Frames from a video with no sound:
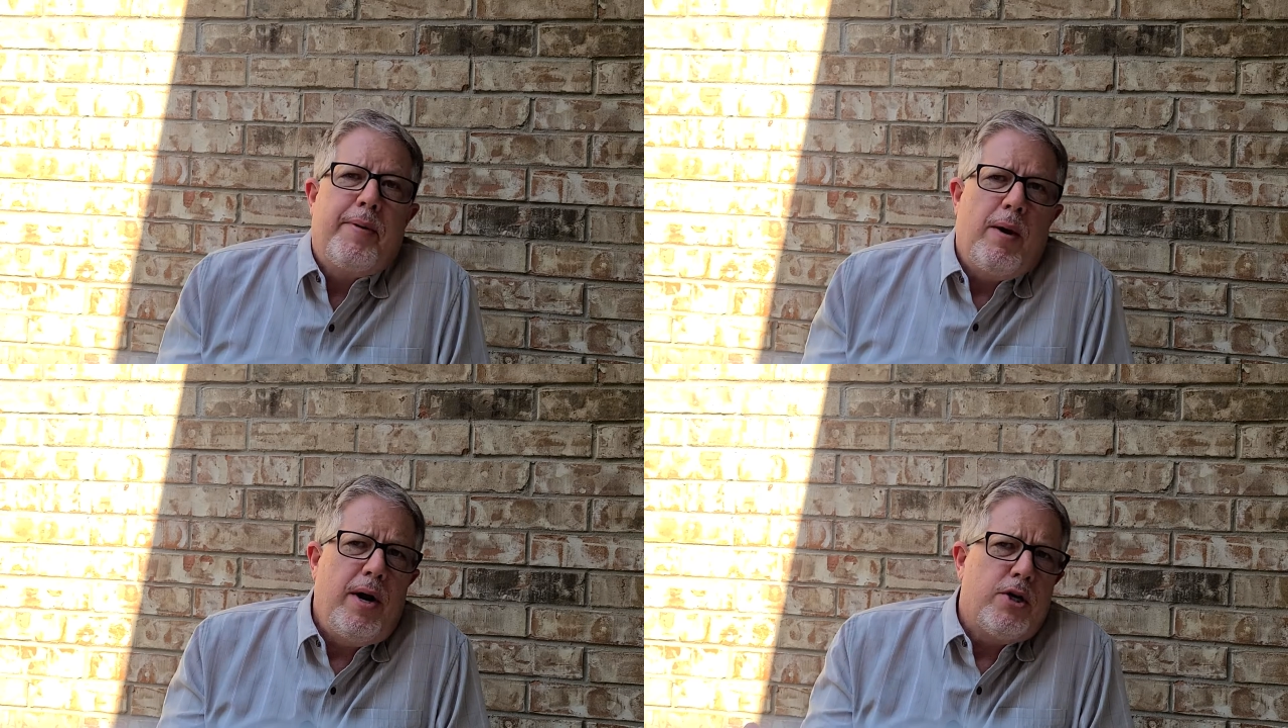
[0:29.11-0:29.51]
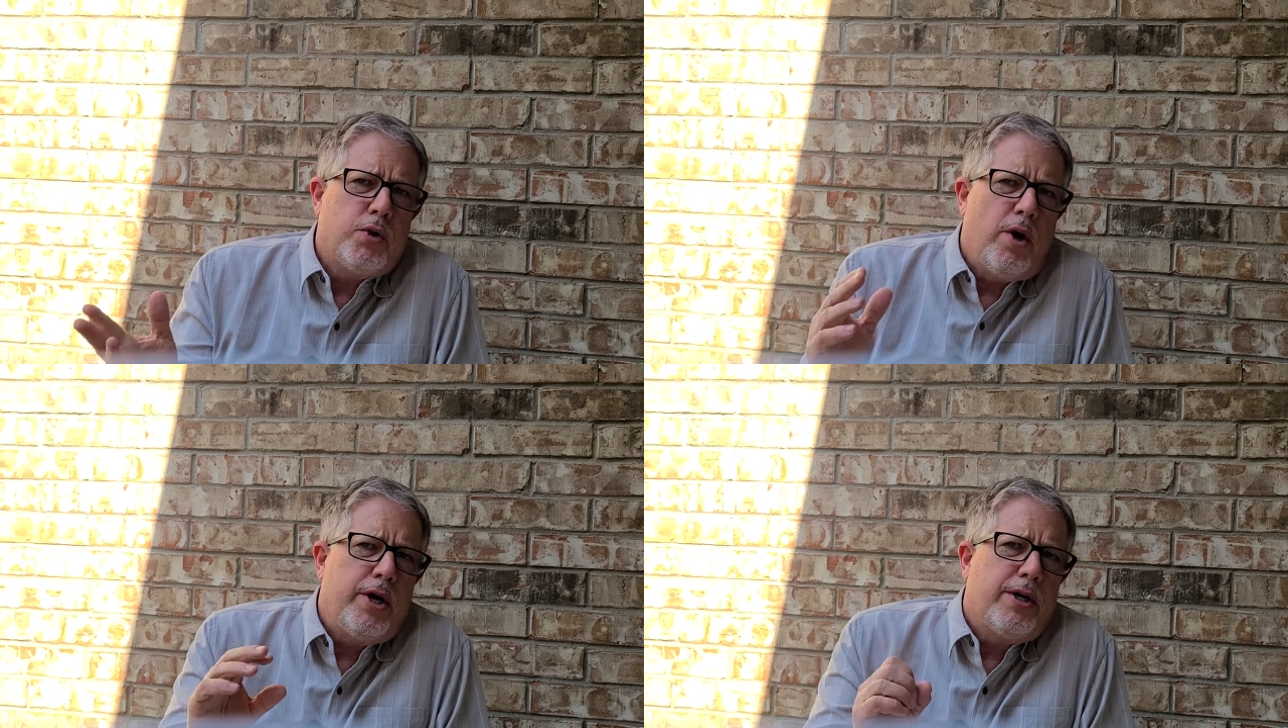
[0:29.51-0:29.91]
But I want to
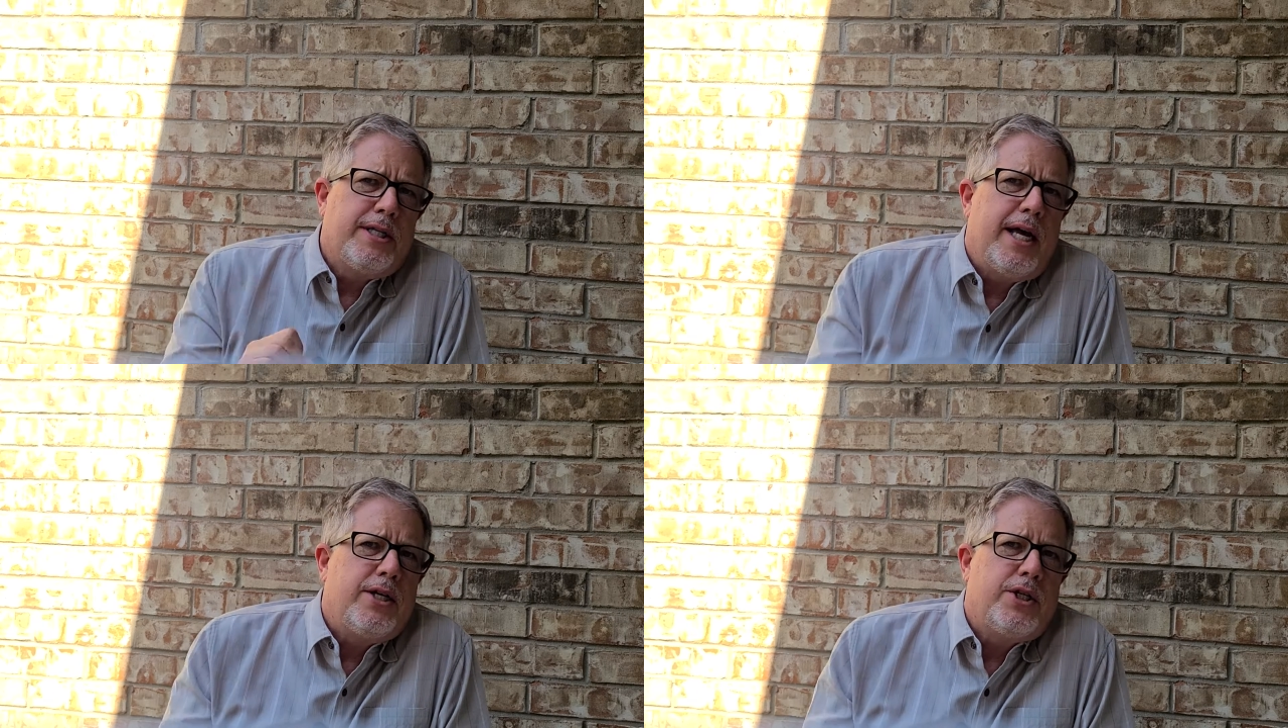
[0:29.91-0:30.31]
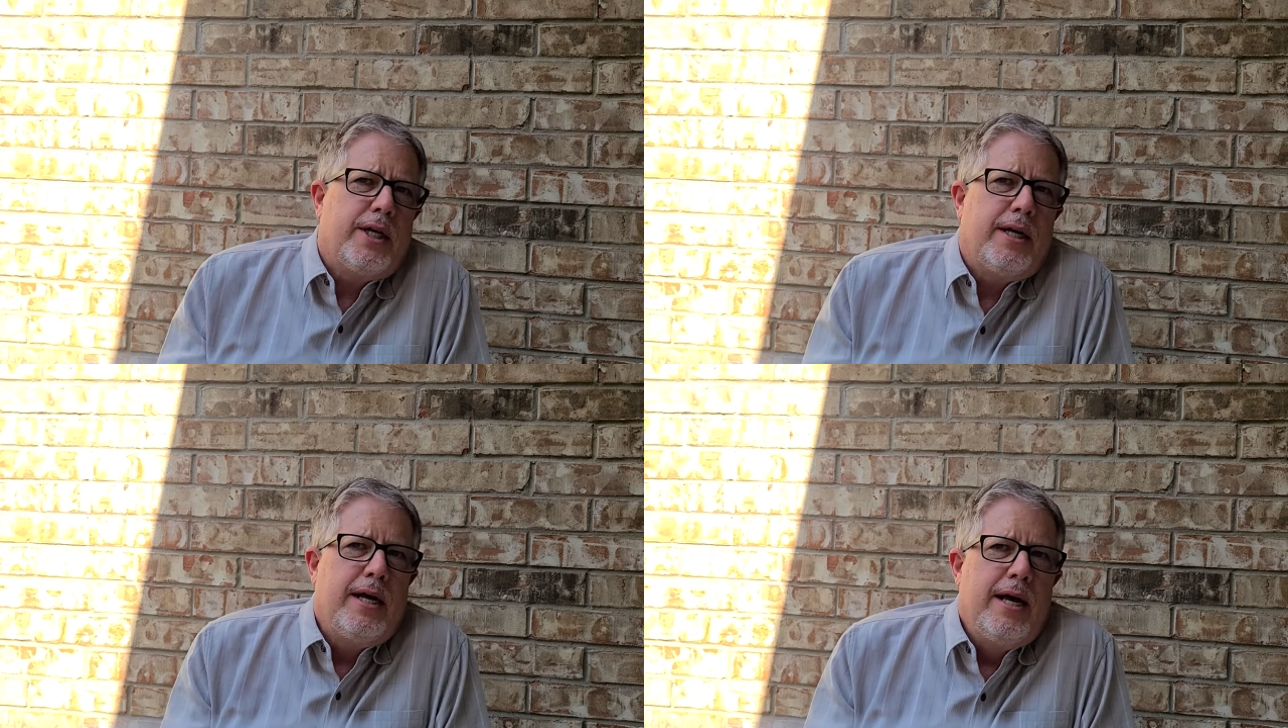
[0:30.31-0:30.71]
draw your
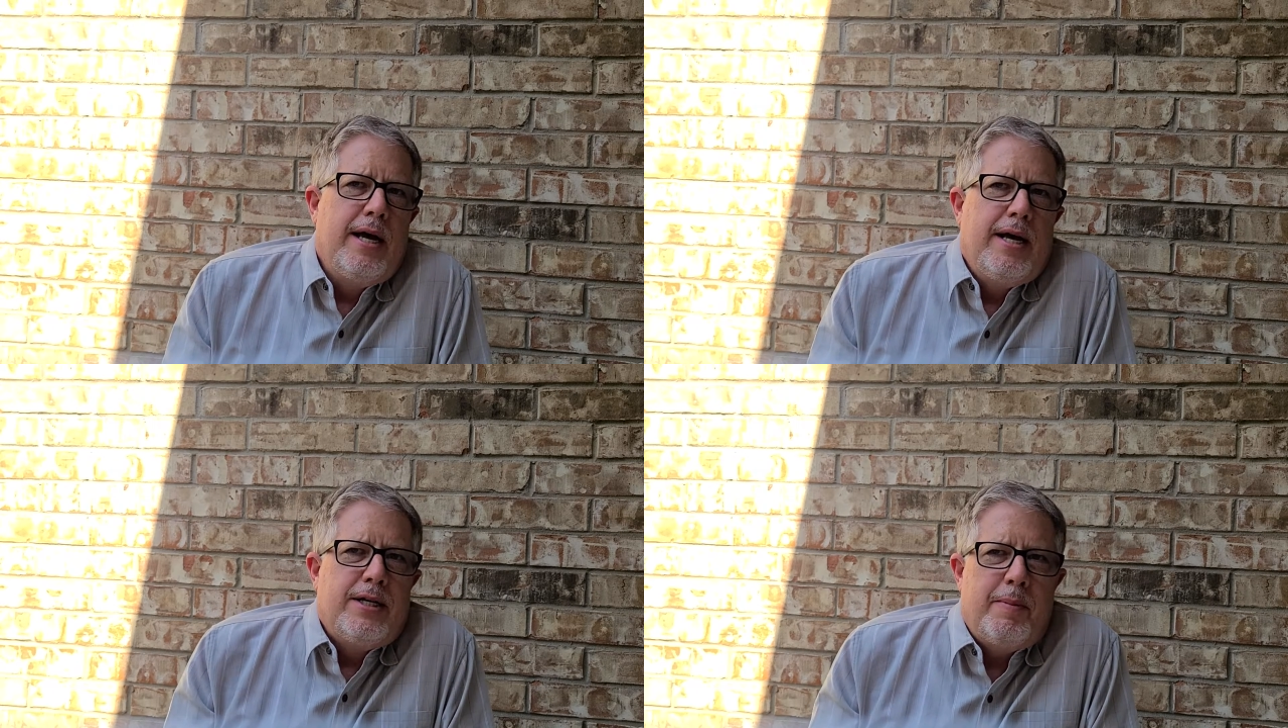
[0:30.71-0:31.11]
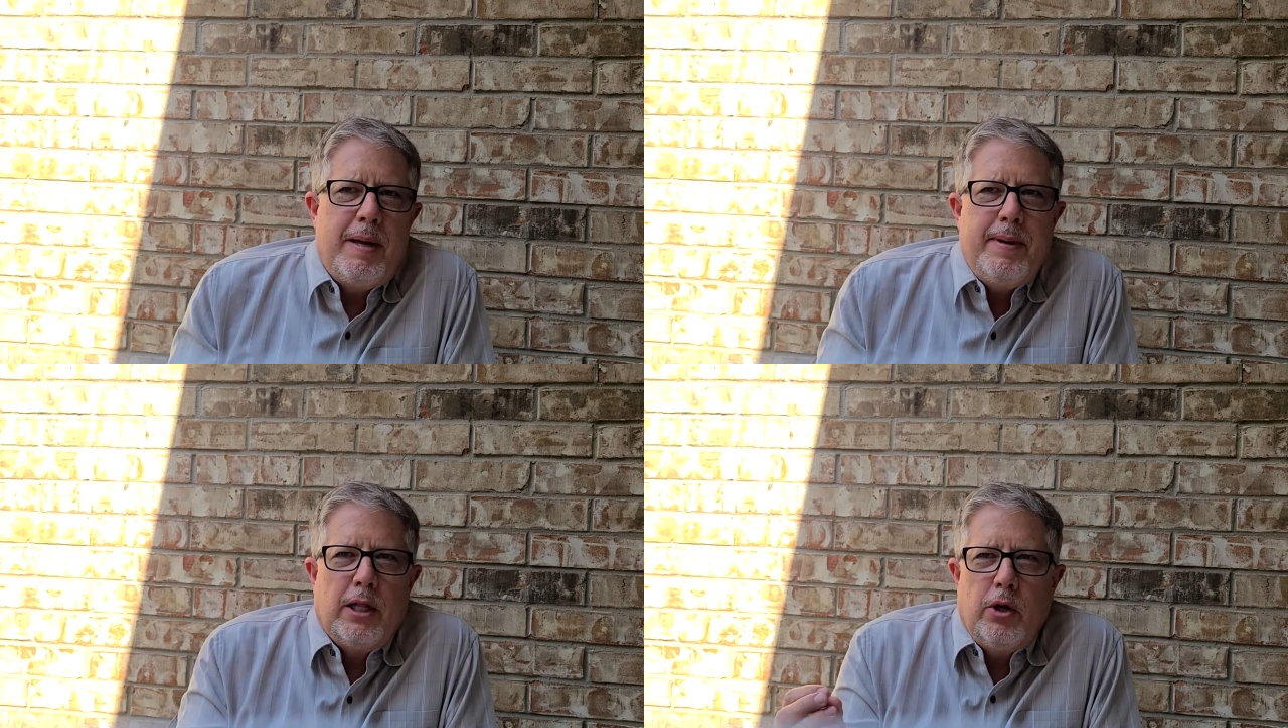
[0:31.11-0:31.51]
attention to
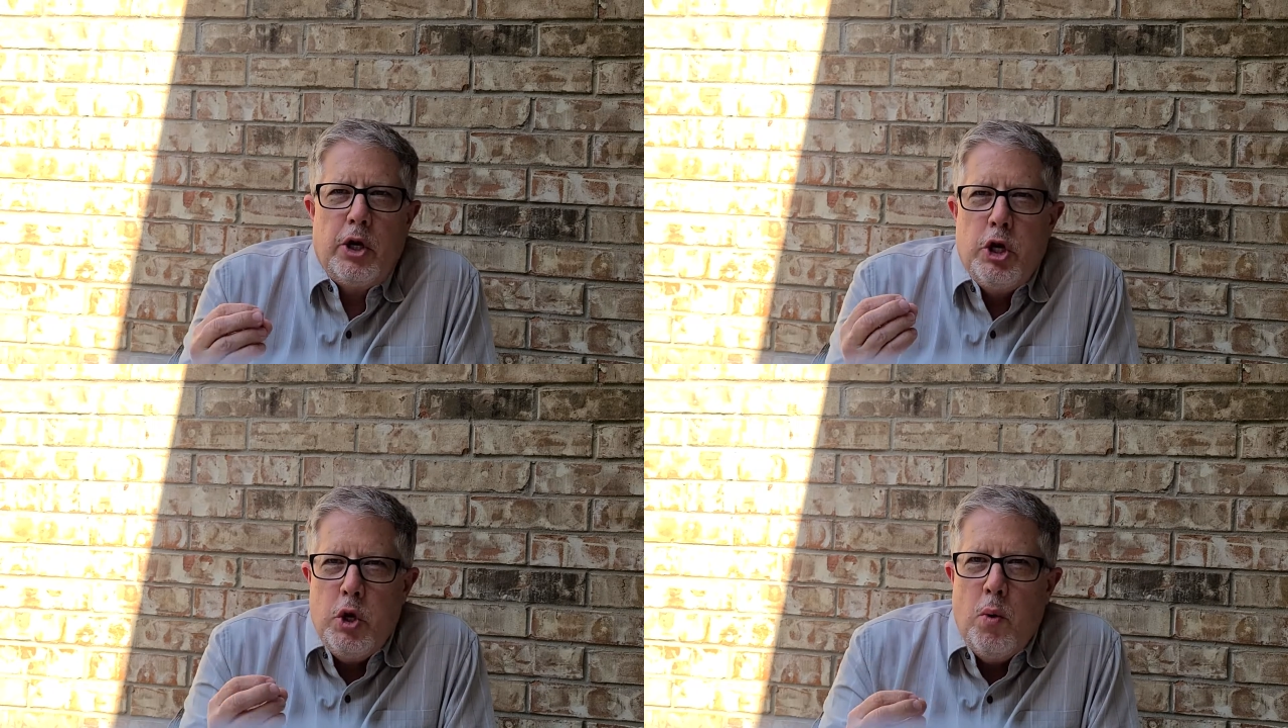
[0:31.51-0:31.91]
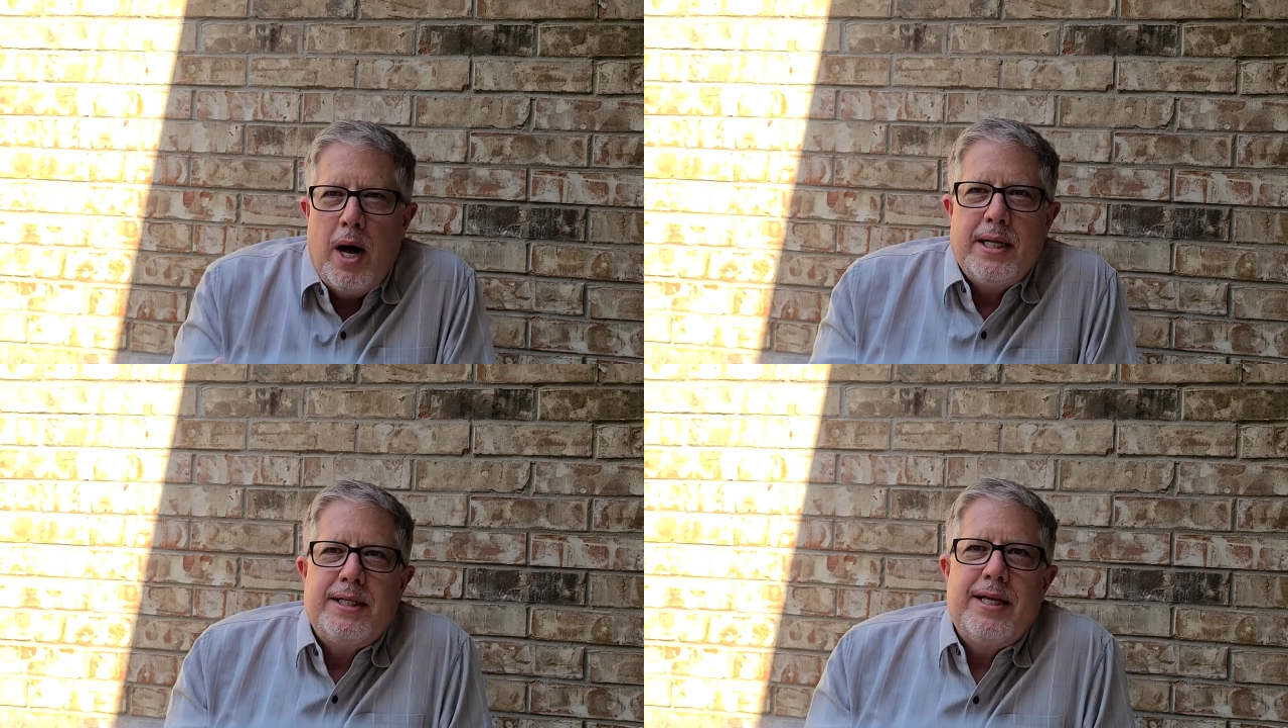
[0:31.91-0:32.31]
maybe a little
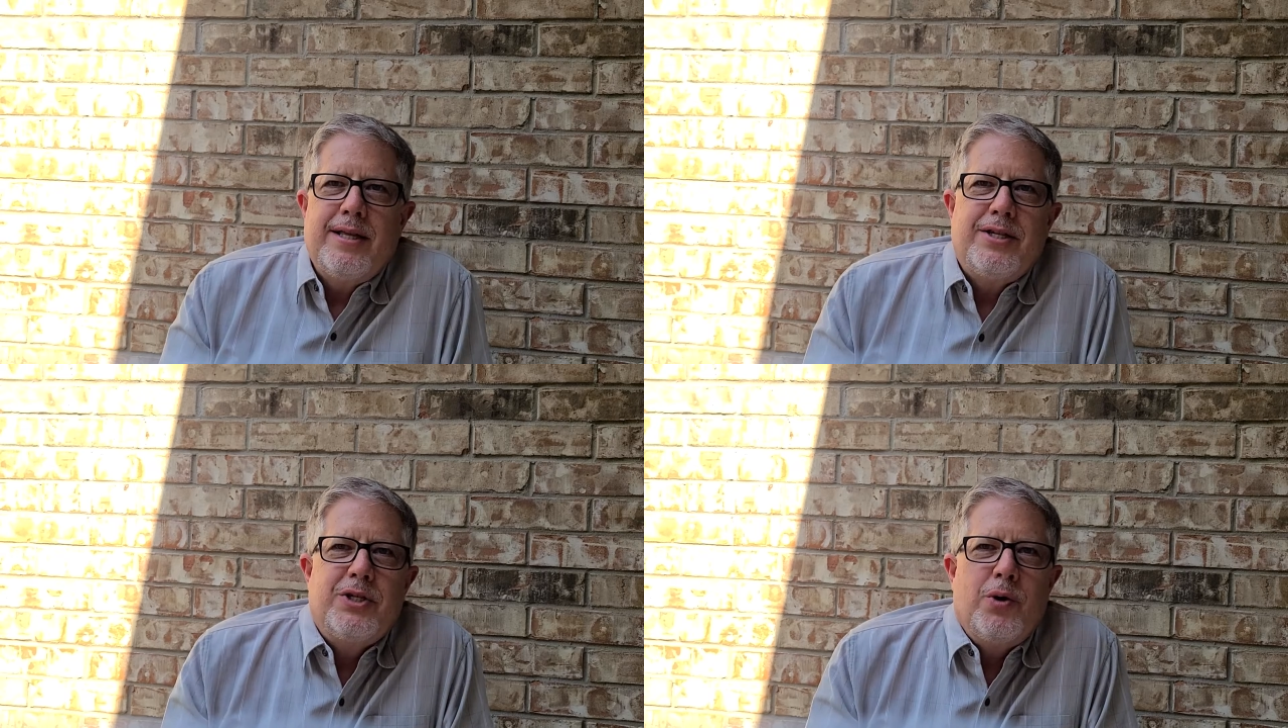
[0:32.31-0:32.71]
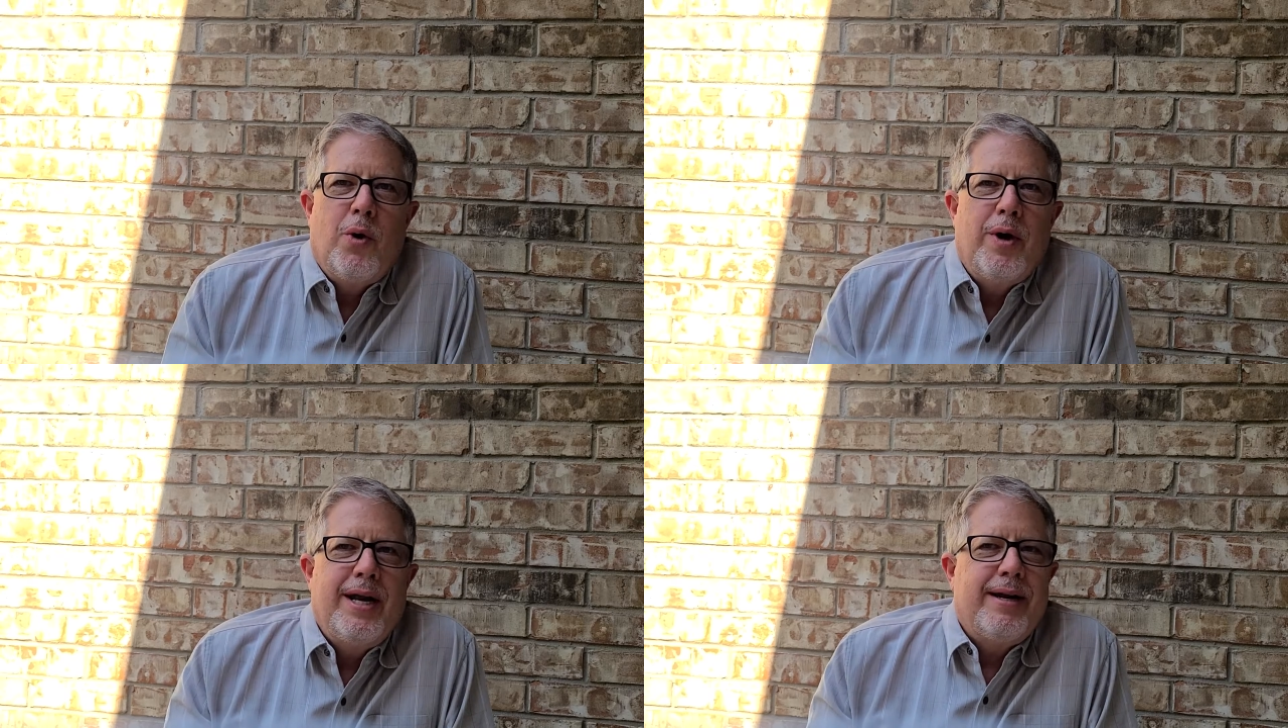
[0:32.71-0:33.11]
nuance in this story.